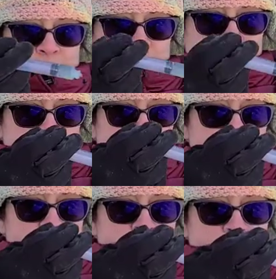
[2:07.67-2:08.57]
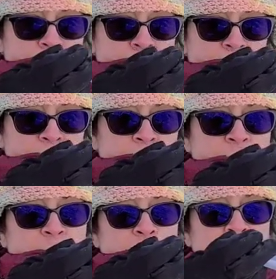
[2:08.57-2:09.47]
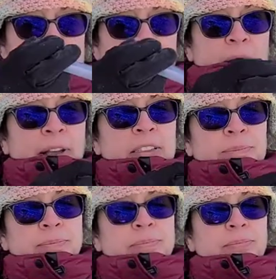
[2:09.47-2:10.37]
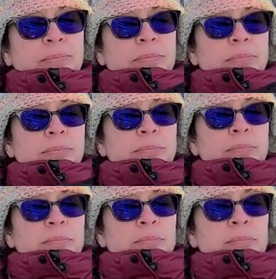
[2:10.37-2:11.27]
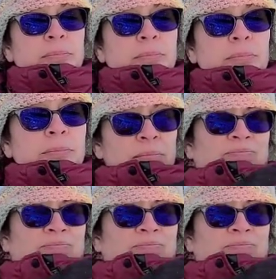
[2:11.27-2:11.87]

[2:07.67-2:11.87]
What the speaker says: No one is speaking in this clip.